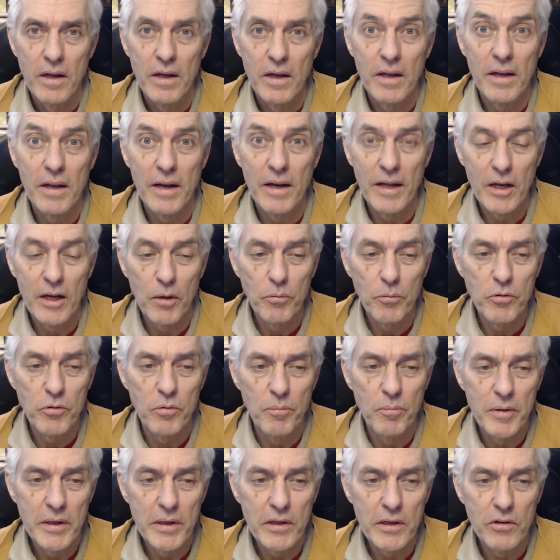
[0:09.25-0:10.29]
it helps
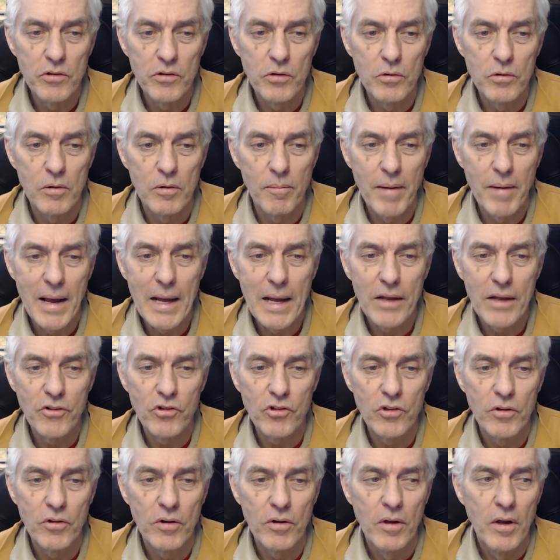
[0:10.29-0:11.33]
me to
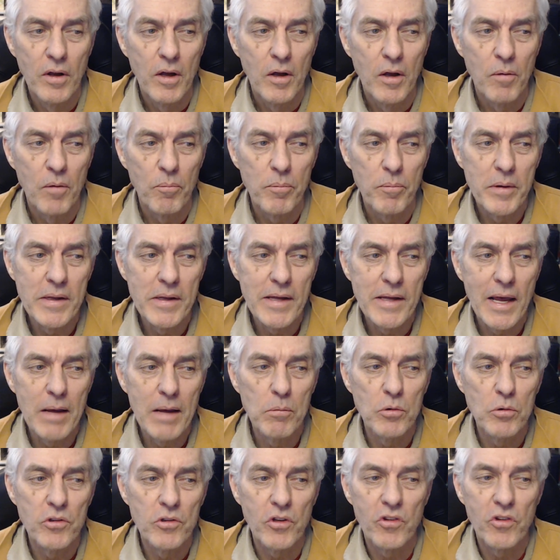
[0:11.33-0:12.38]
imagine being
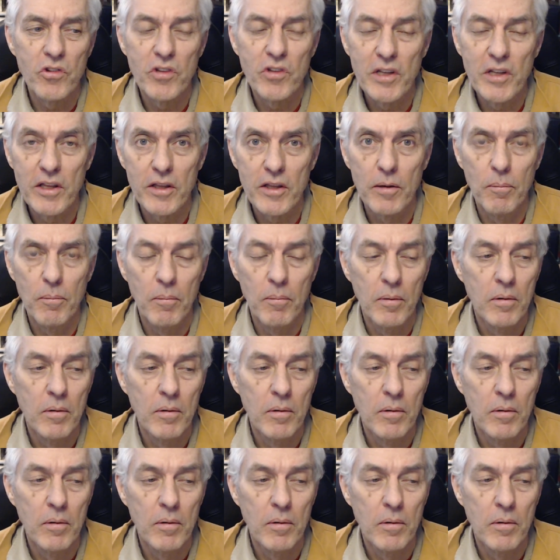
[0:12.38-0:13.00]
able to see them.